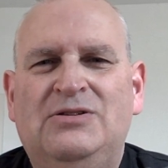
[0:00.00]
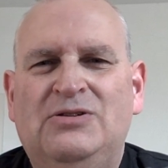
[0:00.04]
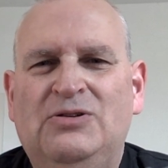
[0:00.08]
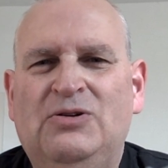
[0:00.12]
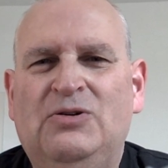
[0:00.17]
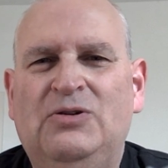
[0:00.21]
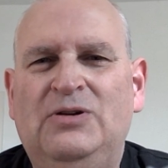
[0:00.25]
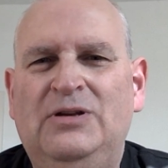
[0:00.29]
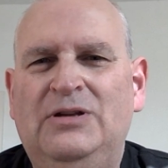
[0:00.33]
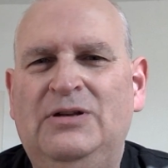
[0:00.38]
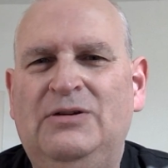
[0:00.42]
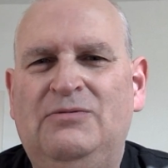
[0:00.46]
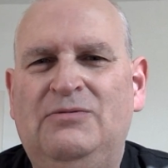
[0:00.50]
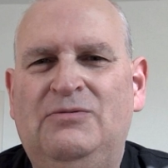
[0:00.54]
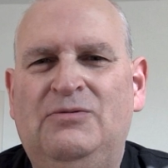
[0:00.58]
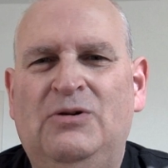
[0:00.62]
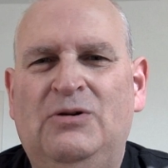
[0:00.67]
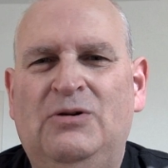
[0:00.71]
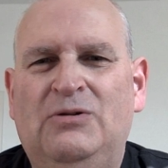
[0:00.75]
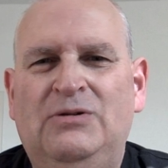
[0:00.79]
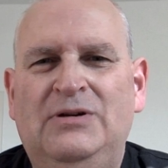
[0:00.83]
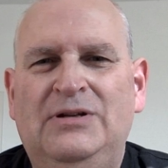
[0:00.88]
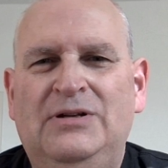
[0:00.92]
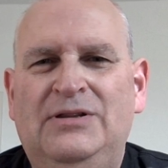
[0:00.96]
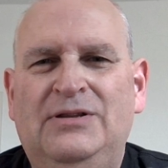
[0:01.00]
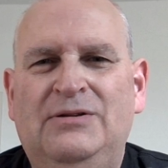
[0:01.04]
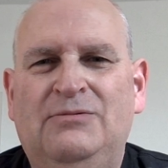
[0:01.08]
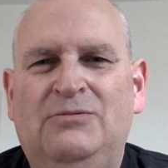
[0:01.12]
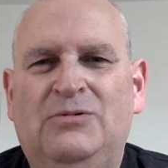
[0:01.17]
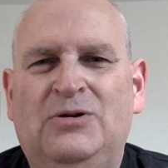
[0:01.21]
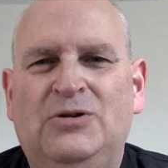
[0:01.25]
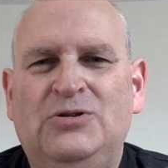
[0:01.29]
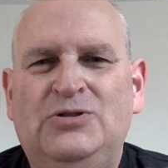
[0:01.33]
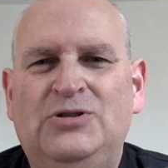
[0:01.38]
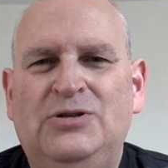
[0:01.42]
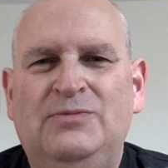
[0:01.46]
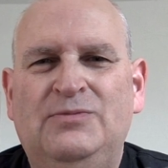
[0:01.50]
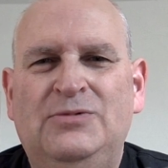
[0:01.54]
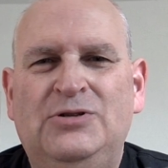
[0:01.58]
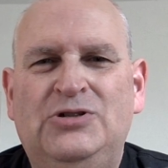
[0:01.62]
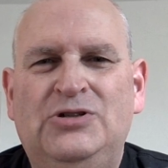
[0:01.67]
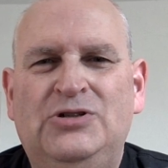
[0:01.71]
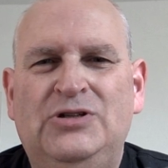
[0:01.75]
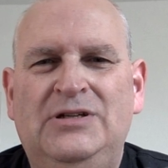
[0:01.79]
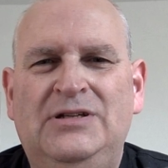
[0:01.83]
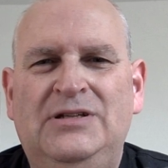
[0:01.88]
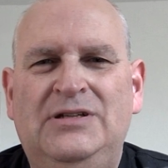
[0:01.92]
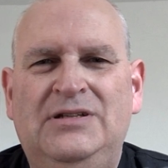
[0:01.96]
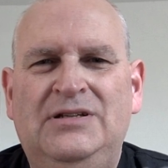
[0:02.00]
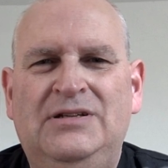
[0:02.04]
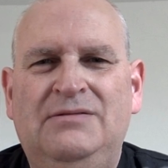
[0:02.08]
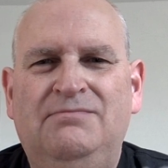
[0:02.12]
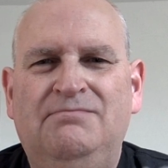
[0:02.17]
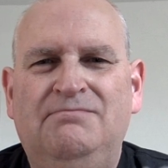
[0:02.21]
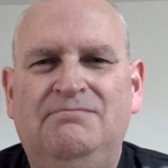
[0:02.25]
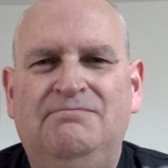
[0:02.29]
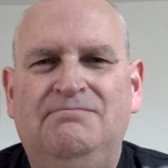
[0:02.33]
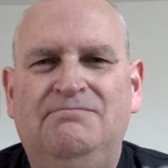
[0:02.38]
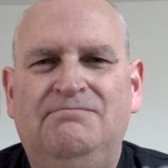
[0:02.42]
toilet roll in the washing machine,